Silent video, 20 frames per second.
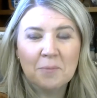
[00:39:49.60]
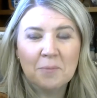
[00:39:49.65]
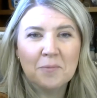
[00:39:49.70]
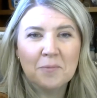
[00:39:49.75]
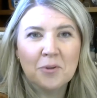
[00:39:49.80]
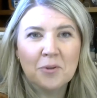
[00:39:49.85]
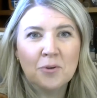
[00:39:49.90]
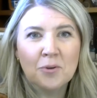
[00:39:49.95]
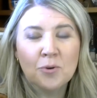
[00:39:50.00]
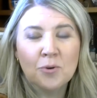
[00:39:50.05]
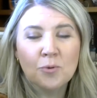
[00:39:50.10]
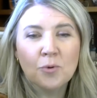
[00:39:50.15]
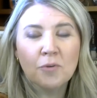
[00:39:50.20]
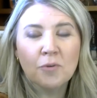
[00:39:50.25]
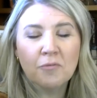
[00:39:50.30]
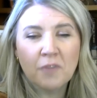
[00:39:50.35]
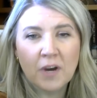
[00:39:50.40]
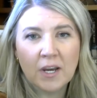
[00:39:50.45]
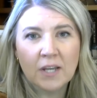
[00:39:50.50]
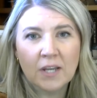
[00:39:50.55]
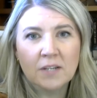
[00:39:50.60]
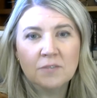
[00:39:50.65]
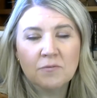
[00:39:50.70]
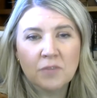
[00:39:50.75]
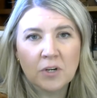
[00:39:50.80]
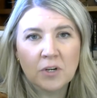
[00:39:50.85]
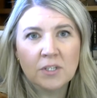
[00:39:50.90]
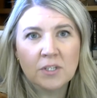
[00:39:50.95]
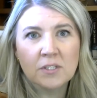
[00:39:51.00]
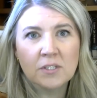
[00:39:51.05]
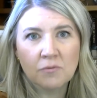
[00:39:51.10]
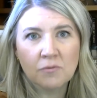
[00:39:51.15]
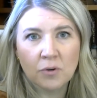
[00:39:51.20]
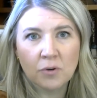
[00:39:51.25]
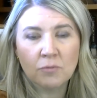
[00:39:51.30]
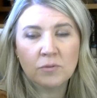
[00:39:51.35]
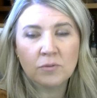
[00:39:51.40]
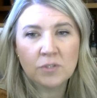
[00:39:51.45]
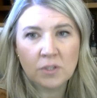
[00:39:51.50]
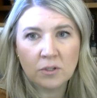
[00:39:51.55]
you will find very
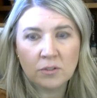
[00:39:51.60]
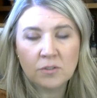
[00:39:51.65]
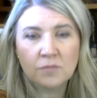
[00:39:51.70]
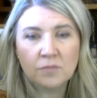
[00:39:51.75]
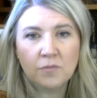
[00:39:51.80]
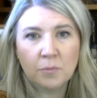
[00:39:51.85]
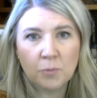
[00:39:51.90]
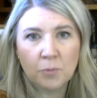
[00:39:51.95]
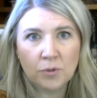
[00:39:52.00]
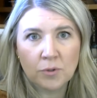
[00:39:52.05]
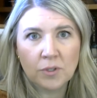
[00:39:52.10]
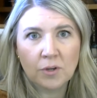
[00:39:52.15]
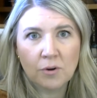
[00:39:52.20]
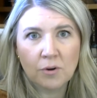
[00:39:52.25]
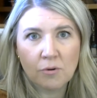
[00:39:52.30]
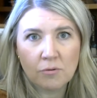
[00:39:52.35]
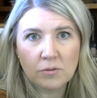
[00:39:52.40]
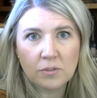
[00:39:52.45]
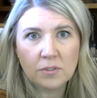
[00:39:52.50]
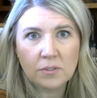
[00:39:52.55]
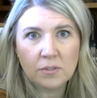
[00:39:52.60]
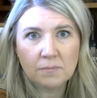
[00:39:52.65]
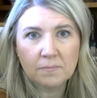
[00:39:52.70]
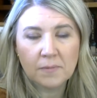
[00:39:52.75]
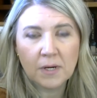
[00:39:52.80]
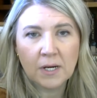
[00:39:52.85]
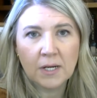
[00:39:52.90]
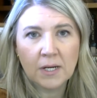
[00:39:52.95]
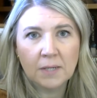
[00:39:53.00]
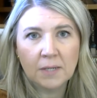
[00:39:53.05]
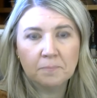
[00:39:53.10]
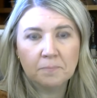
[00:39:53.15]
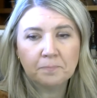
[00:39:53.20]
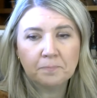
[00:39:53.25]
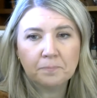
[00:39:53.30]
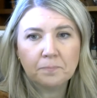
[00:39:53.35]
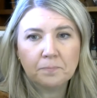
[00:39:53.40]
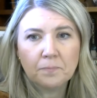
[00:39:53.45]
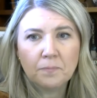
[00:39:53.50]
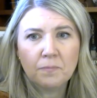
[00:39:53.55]
different results from North Dakotans.
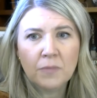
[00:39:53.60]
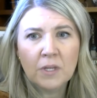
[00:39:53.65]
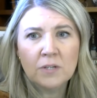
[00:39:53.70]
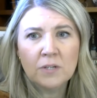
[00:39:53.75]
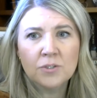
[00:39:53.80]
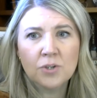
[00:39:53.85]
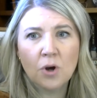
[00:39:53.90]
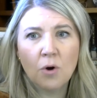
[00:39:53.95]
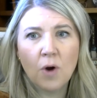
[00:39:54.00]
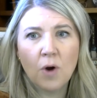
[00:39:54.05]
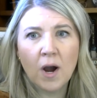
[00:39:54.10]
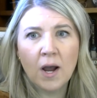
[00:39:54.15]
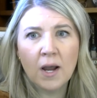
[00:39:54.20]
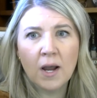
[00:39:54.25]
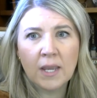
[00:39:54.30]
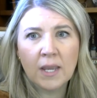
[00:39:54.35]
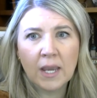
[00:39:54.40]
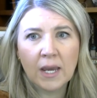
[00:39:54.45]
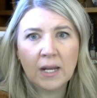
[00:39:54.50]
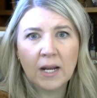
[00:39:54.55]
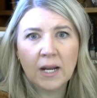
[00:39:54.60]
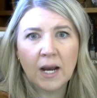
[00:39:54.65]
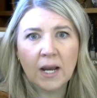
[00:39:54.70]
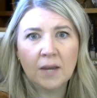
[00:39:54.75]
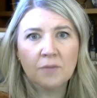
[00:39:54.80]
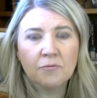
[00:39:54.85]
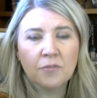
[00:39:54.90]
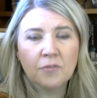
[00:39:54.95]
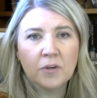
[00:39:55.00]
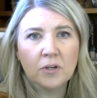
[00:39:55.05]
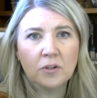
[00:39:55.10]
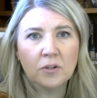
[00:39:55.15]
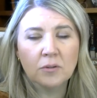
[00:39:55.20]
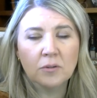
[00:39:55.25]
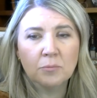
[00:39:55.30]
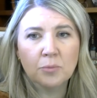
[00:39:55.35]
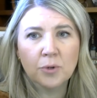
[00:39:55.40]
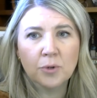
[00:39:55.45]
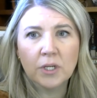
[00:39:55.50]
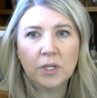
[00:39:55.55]
So again, I feel
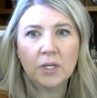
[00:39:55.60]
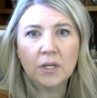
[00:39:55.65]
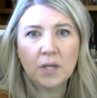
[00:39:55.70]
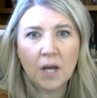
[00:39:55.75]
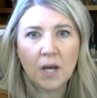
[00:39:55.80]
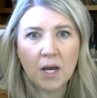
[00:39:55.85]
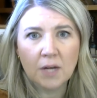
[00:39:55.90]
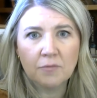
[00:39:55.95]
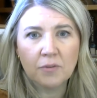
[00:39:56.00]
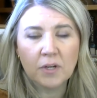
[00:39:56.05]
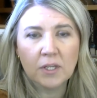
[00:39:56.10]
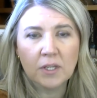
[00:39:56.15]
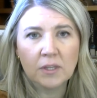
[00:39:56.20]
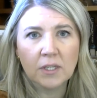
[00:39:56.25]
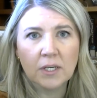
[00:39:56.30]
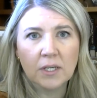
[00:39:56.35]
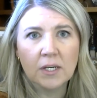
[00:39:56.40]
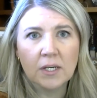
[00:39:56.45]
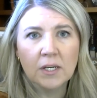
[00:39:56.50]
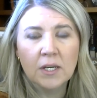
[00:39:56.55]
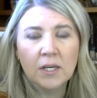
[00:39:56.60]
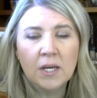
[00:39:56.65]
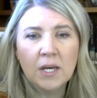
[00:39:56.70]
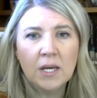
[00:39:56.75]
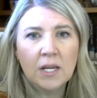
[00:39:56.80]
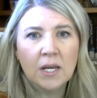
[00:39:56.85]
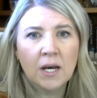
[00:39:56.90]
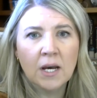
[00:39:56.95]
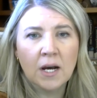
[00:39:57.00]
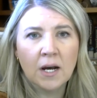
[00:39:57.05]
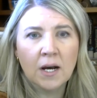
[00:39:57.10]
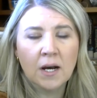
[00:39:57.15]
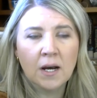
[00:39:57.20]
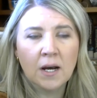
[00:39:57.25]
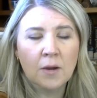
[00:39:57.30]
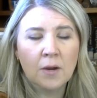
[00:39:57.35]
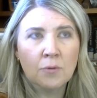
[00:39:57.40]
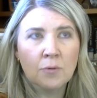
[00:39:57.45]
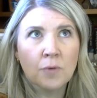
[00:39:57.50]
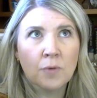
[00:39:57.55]
pretty confidently.
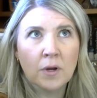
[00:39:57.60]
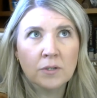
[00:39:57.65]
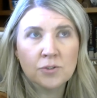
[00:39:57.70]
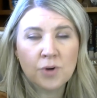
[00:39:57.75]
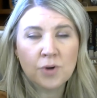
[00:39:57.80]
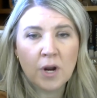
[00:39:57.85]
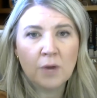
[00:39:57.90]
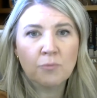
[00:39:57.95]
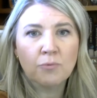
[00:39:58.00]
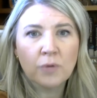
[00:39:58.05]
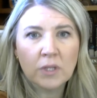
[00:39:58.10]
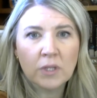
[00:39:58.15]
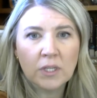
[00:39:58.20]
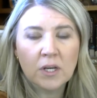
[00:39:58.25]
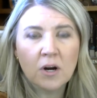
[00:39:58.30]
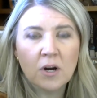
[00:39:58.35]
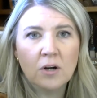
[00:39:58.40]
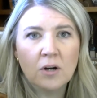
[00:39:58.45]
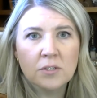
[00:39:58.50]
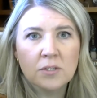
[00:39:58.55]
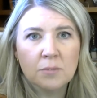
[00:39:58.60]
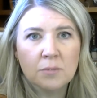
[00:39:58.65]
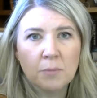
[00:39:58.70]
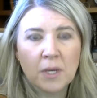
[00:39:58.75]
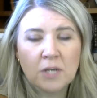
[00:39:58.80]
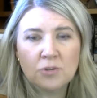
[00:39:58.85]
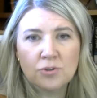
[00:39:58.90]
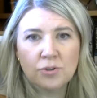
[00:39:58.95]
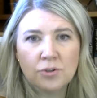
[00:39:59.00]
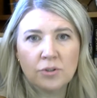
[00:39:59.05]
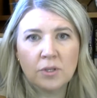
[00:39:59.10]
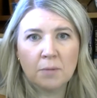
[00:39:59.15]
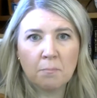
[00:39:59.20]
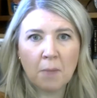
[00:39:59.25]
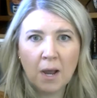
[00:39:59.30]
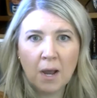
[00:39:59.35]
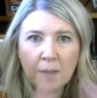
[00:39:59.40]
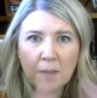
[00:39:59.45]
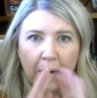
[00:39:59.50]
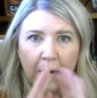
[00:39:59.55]
I try really hard to make sure that
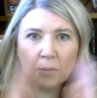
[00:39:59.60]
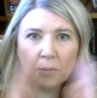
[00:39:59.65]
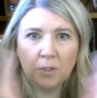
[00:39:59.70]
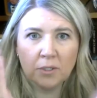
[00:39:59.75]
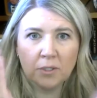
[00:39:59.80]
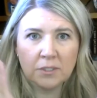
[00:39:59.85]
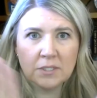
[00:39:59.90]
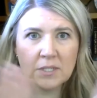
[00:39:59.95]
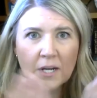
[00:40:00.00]
my bubble is